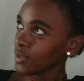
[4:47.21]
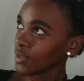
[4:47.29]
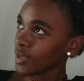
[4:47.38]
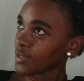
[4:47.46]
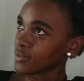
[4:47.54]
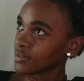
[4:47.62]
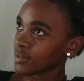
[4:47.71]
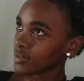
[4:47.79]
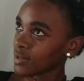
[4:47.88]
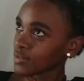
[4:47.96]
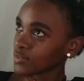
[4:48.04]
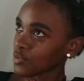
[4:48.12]
and
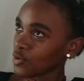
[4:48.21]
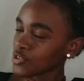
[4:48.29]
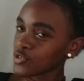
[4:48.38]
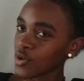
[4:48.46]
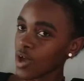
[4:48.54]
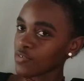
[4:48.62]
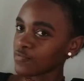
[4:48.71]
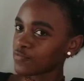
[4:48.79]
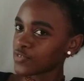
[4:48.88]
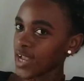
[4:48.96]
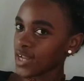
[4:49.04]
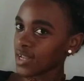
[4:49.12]
also
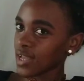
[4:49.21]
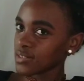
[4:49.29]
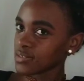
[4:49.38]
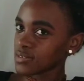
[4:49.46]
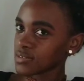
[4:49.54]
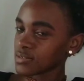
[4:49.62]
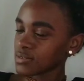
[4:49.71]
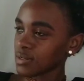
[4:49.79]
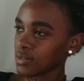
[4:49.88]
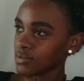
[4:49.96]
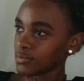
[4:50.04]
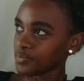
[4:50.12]
I've realized
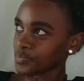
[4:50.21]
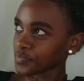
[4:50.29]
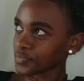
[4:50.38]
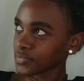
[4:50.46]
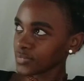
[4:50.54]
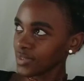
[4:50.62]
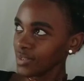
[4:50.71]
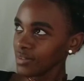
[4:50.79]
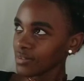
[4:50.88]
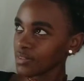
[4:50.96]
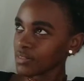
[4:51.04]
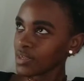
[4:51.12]
uh,
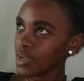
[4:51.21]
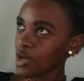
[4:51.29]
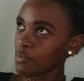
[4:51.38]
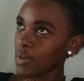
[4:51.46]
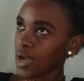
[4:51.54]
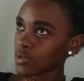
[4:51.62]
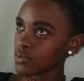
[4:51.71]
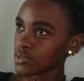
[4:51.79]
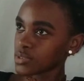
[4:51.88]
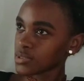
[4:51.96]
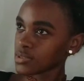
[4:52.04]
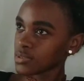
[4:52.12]
the thing
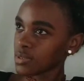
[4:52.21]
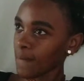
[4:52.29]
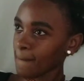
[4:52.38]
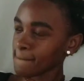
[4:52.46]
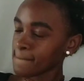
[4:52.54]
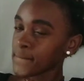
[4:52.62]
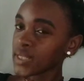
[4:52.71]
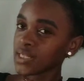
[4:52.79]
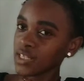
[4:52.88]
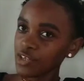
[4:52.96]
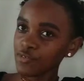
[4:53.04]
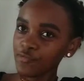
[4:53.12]
about
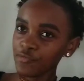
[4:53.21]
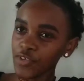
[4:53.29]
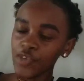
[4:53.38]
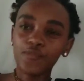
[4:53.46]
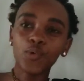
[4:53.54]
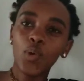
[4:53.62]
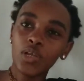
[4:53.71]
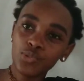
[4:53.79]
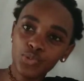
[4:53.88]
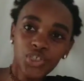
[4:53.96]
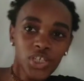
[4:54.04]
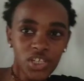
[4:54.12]
belief if you want
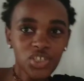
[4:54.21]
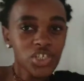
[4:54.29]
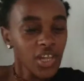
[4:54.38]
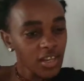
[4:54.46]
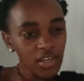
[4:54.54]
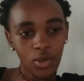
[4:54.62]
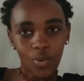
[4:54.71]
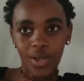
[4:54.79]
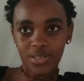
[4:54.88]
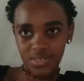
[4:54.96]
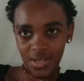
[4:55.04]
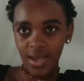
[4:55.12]
to change
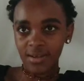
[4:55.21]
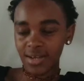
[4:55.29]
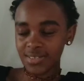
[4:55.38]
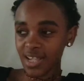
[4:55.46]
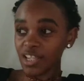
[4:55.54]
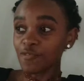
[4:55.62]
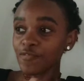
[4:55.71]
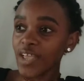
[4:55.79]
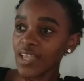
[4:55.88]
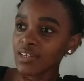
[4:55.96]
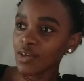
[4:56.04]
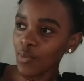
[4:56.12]
anyone's character if
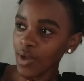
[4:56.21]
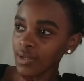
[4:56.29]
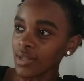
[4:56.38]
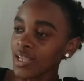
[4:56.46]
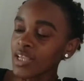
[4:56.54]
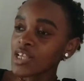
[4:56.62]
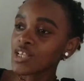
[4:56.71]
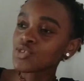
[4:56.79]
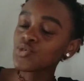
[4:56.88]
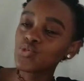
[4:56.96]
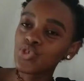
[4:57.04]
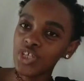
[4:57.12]
anyone
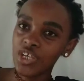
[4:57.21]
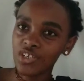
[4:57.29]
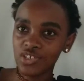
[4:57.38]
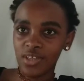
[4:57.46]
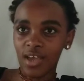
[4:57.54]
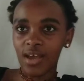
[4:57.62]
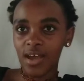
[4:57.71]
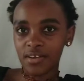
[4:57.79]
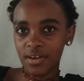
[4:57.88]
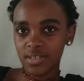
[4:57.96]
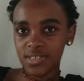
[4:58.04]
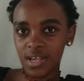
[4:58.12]
is to change their
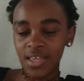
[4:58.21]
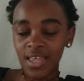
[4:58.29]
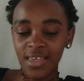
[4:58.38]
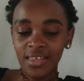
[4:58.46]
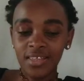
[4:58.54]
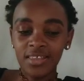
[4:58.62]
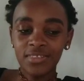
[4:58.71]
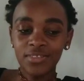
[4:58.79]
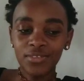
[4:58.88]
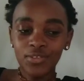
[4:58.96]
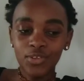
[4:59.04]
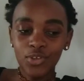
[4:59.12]
character
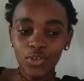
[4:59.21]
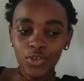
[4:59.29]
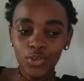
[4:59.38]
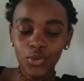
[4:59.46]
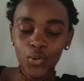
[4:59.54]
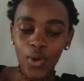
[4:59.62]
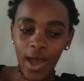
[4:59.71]
you